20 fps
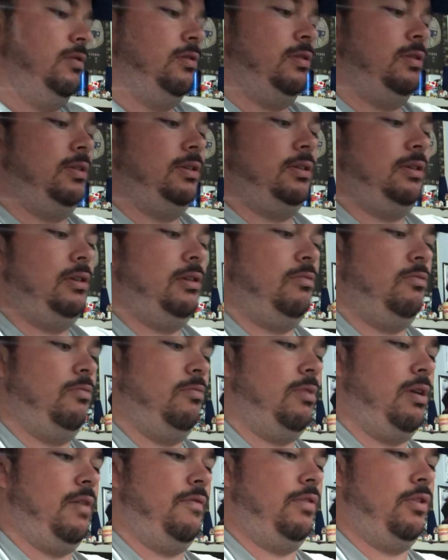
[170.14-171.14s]
Let's see,
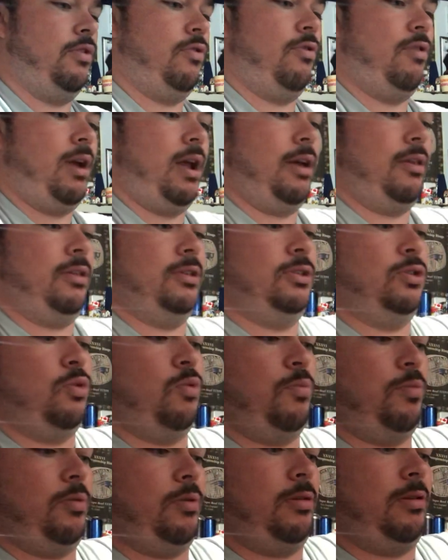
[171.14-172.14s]
we're gonna have to crack this
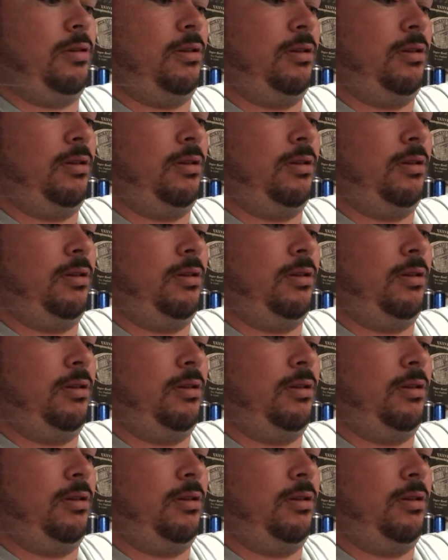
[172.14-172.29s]
open.